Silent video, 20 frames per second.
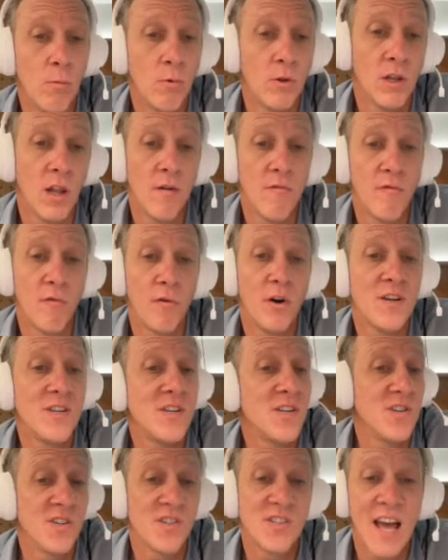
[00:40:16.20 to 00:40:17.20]
love for it to
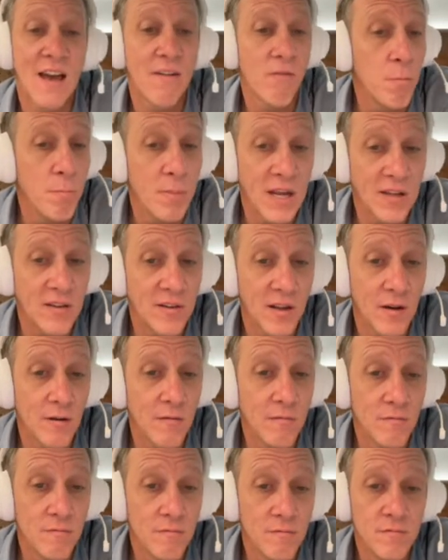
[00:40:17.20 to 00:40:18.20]
just have it baked
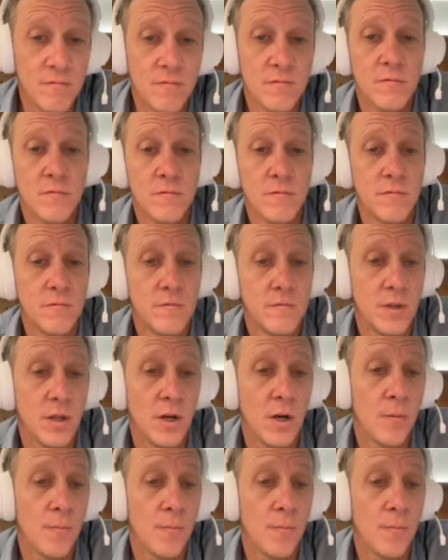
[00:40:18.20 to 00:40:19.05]
in. You know.